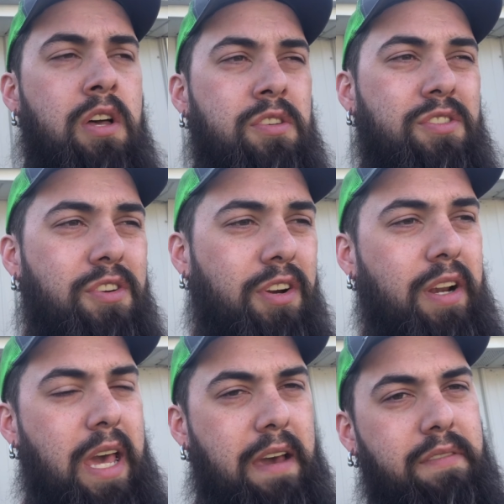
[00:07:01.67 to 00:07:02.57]
So you're going
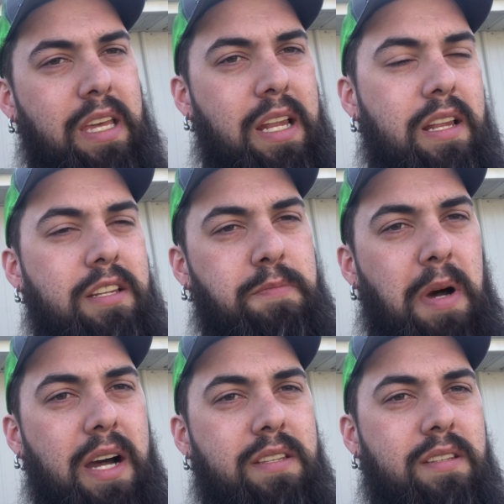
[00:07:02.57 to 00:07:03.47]
to have to get into
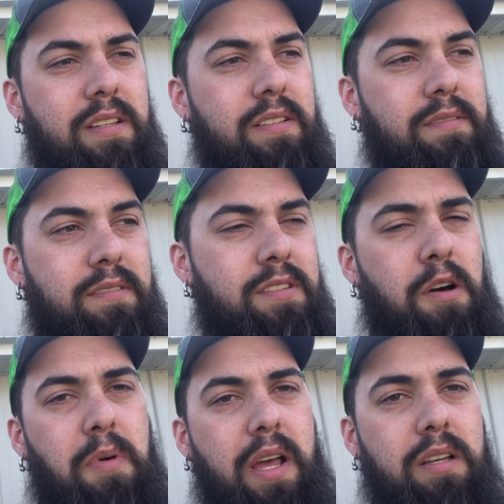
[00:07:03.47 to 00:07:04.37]
spots that
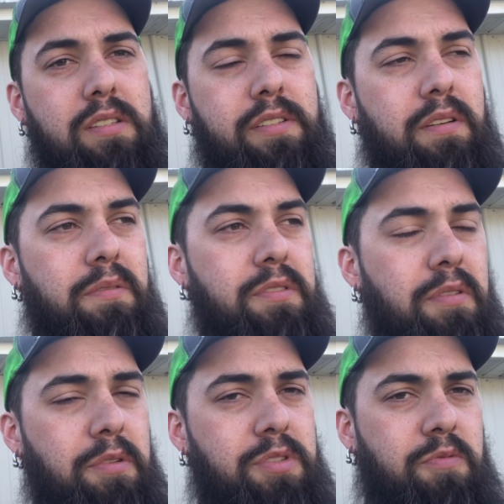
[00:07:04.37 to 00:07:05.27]
nobody else is going to.
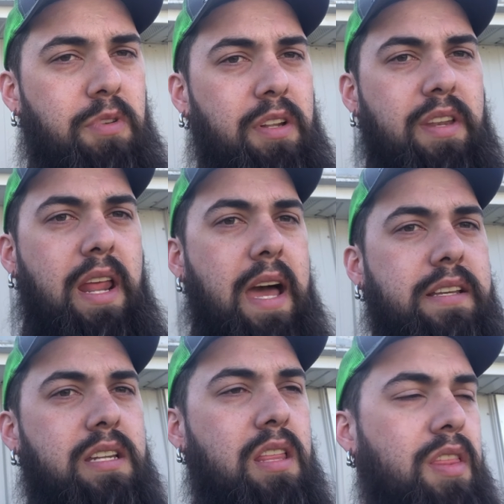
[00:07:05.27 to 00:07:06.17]
Those real
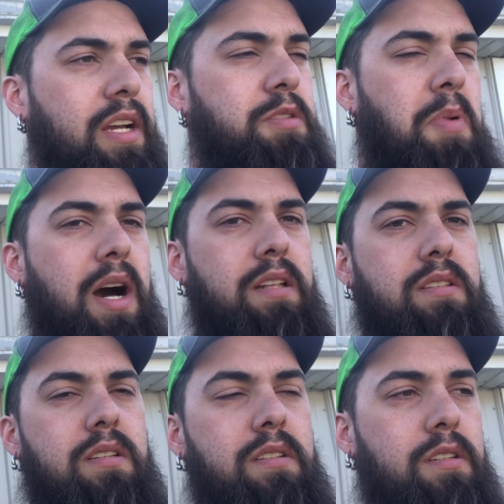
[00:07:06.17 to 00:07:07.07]
nasty, thick
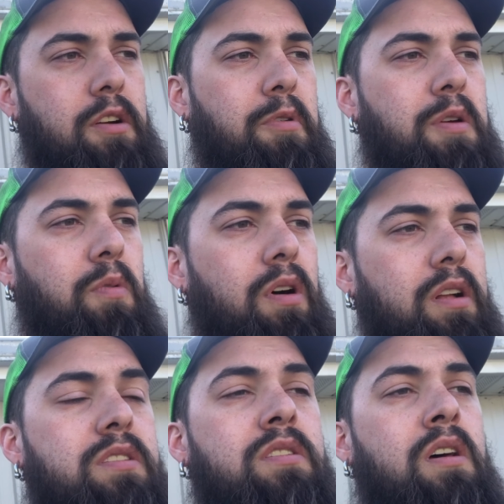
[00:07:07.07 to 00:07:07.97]
spots that nobody
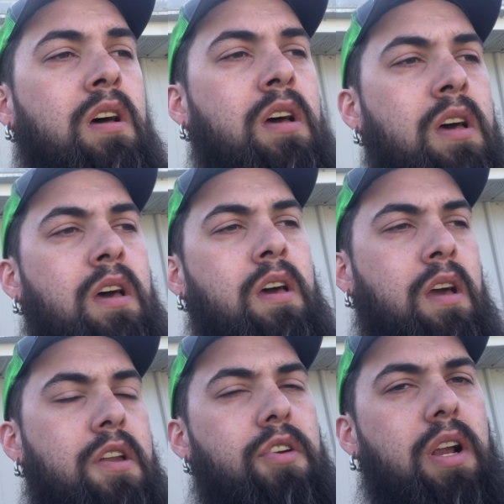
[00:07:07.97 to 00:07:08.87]
wants.
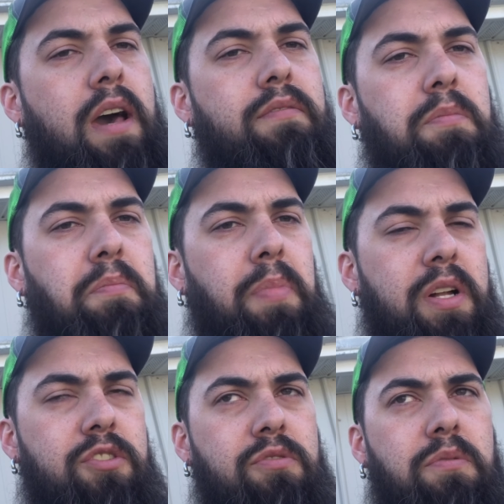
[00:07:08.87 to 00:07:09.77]
And you're going to have to
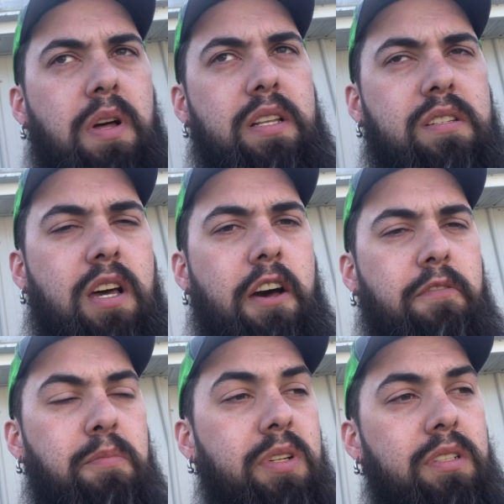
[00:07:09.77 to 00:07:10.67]
punch through that
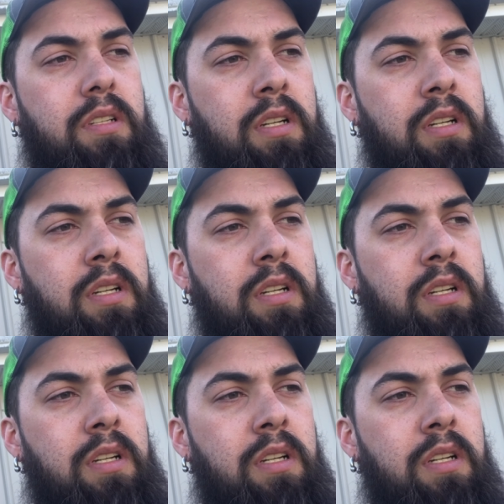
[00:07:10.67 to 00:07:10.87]
stuff, but